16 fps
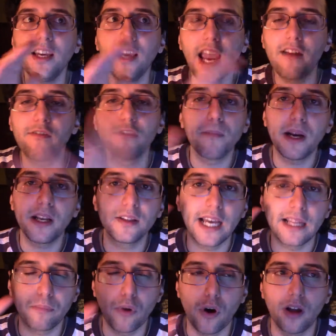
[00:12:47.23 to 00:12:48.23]
everybody in
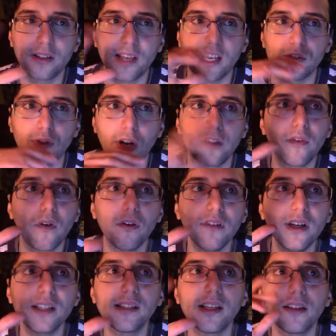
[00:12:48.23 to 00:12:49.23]
that podcast, or at very
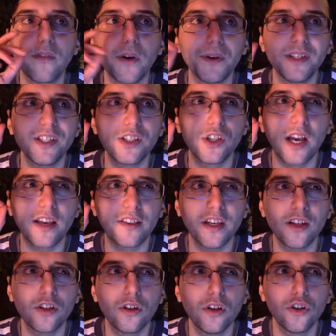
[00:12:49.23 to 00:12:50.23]
least, I
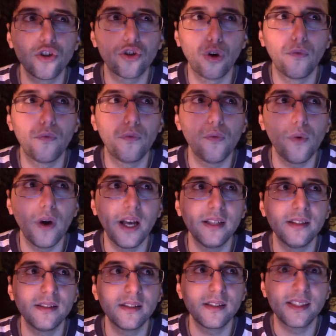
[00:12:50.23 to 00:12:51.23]
think Shofu
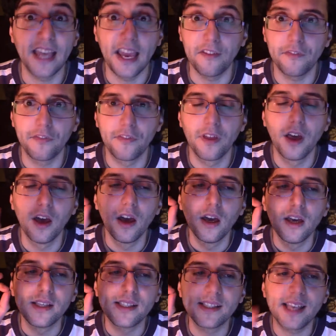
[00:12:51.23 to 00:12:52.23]
and Zeph
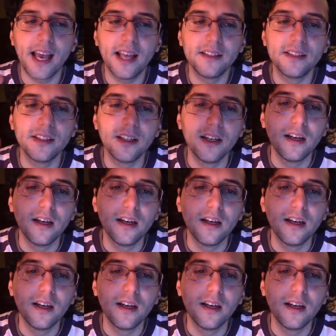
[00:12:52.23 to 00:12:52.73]
said